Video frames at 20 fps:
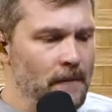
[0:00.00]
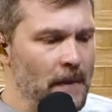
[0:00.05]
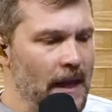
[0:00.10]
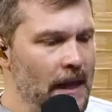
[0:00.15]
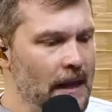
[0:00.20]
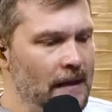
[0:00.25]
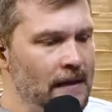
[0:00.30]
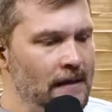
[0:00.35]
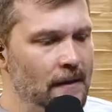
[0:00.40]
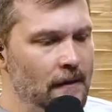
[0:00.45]

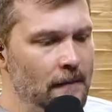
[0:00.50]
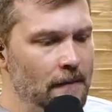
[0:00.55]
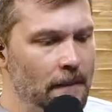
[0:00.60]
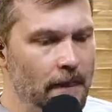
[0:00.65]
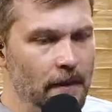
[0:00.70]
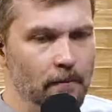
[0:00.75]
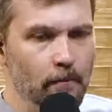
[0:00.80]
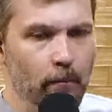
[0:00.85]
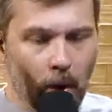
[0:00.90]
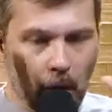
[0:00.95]
And
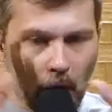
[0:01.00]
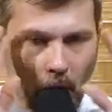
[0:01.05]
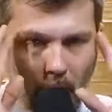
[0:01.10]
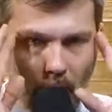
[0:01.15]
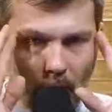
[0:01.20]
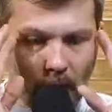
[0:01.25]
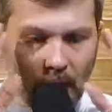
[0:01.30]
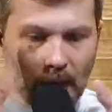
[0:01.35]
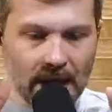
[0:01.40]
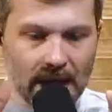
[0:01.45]

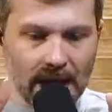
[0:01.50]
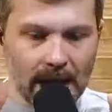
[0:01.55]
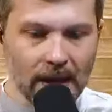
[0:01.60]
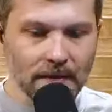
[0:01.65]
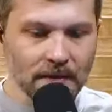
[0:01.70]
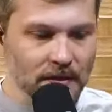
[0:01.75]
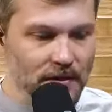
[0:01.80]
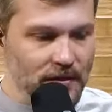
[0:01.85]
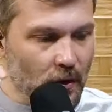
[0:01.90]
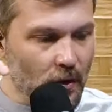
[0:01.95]
Paul
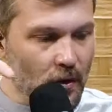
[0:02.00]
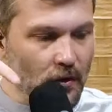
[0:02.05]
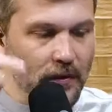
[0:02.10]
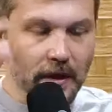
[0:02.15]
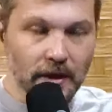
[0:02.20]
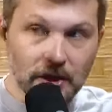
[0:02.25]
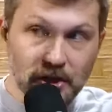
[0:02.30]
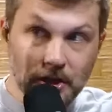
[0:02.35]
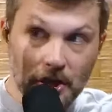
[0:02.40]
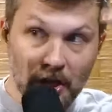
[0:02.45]
again saw
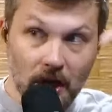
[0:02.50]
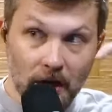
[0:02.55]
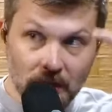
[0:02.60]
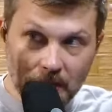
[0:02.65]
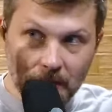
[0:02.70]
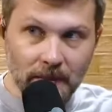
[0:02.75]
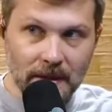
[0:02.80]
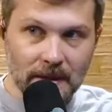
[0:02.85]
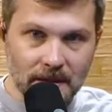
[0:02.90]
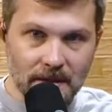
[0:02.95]
the
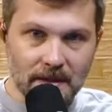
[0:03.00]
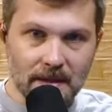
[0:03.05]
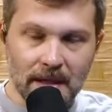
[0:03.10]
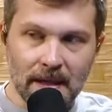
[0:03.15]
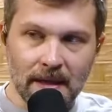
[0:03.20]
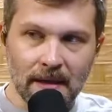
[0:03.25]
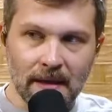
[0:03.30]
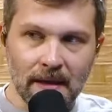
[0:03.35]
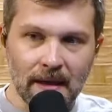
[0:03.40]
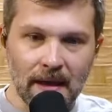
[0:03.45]
judgment
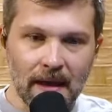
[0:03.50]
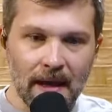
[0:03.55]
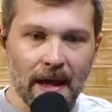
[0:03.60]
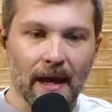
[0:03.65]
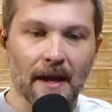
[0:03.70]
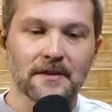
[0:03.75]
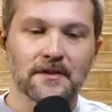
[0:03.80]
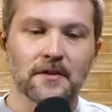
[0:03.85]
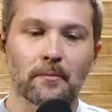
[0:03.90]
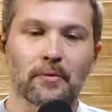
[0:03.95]
seat
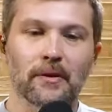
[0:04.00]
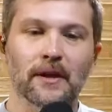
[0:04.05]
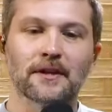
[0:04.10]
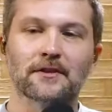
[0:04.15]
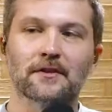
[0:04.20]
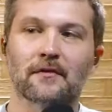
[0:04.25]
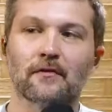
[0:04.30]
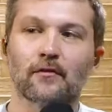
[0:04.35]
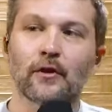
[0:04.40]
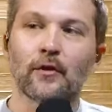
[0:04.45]
as a
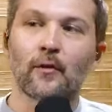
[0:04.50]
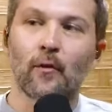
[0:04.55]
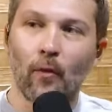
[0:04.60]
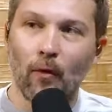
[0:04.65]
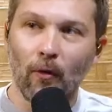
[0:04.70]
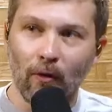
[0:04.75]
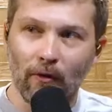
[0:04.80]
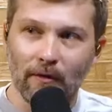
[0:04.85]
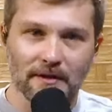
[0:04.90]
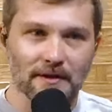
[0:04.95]
place of
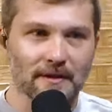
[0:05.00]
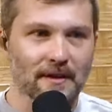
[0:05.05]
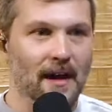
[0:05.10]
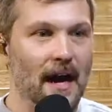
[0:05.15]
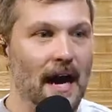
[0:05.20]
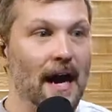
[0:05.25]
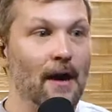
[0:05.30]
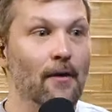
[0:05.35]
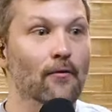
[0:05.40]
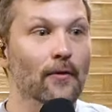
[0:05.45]
rewards.
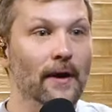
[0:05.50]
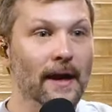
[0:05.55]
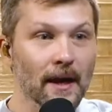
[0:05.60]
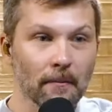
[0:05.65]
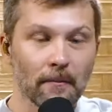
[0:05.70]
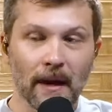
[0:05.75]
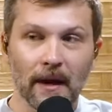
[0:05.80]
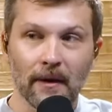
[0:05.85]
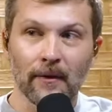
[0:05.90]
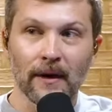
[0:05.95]
I ran
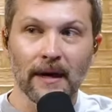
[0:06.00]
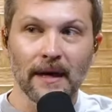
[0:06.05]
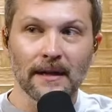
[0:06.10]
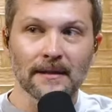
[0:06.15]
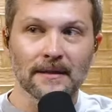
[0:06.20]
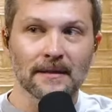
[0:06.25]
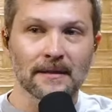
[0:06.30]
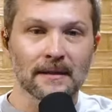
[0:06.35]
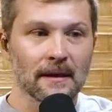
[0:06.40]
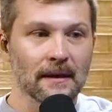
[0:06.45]
my
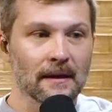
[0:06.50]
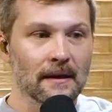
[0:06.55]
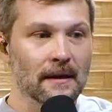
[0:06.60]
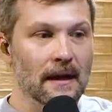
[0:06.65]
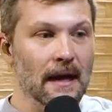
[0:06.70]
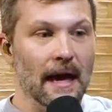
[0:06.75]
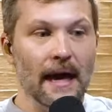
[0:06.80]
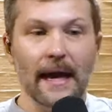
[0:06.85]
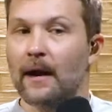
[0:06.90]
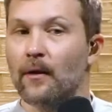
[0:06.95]
race
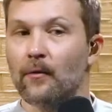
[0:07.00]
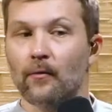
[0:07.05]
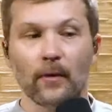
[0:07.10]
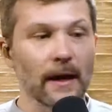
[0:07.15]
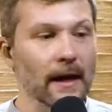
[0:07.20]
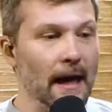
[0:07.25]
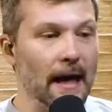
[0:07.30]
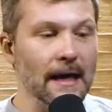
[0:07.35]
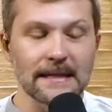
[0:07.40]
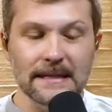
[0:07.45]
and I
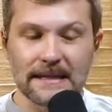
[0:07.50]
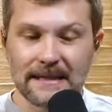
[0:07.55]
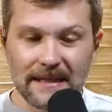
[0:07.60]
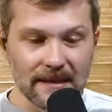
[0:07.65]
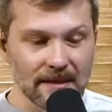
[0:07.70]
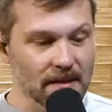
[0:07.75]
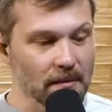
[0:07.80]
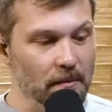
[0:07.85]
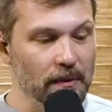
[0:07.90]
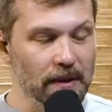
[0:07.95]
ran, I
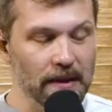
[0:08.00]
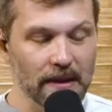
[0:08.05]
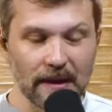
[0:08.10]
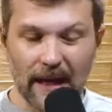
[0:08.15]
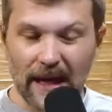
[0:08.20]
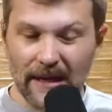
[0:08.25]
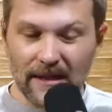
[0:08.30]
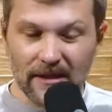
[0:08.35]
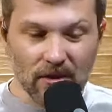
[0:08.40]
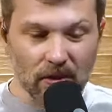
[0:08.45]
disciplined it.
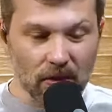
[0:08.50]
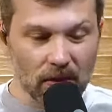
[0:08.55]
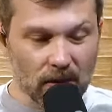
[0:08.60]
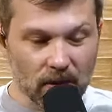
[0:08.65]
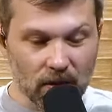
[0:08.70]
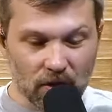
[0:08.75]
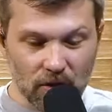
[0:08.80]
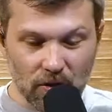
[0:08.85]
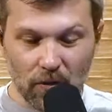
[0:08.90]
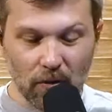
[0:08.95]
I took
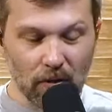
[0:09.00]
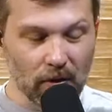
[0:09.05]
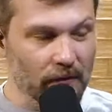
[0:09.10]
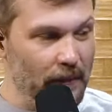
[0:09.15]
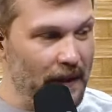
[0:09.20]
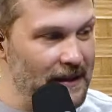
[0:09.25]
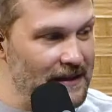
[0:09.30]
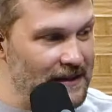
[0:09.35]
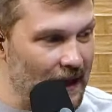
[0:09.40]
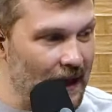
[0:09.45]
control of
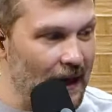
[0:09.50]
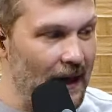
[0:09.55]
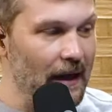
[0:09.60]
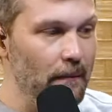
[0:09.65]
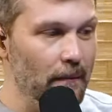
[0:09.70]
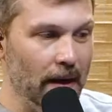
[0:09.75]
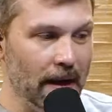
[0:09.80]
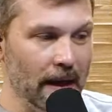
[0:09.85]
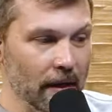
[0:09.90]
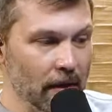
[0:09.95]
my time,
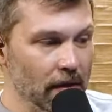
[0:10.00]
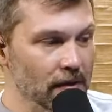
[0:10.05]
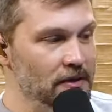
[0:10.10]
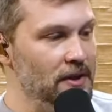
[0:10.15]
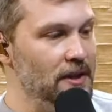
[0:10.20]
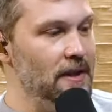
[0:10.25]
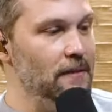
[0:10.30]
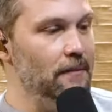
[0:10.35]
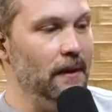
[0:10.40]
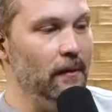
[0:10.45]
my
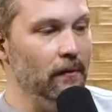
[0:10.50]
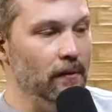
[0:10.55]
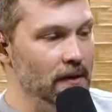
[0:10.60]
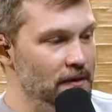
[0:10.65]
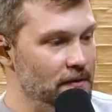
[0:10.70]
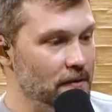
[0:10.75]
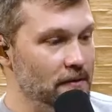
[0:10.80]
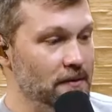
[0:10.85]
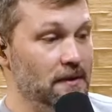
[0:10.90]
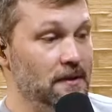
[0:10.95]
energy, my
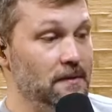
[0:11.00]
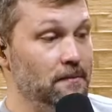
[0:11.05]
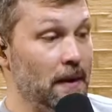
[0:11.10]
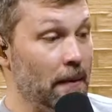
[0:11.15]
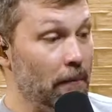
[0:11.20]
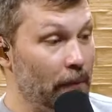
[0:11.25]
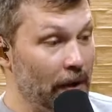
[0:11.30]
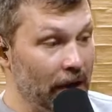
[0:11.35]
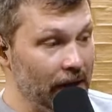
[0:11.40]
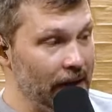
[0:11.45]
resources, my
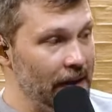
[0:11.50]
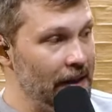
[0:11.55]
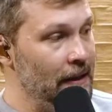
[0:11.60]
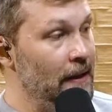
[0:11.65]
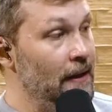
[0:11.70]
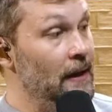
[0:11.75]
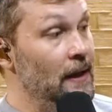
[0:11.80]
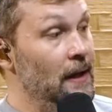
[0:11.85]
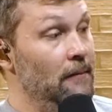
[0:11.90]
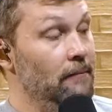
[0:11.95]
body,
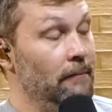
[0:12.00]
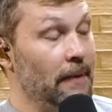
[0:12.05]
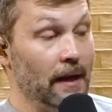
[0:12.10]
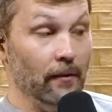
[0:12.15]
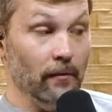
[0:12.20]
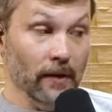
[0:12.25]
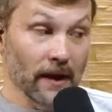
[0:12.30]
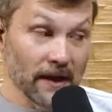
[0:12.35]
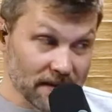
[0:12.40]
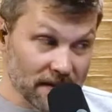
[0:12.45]
my
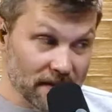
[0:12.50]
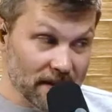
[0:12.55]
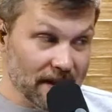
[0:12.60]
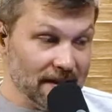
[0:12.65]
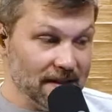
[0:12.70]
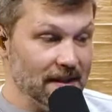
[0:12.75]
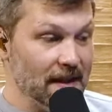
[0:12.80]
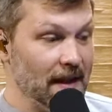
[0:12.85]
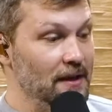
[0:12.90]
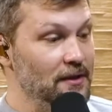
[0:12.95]
rest
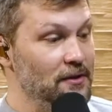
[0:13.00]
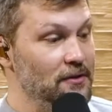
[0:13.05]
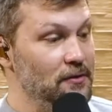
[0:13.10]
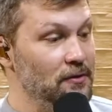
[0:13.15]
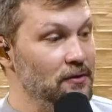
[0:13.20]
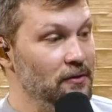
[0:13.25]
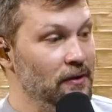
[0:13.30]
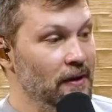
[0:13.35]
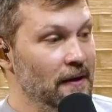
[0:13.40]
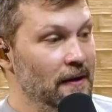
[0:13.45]
schedule,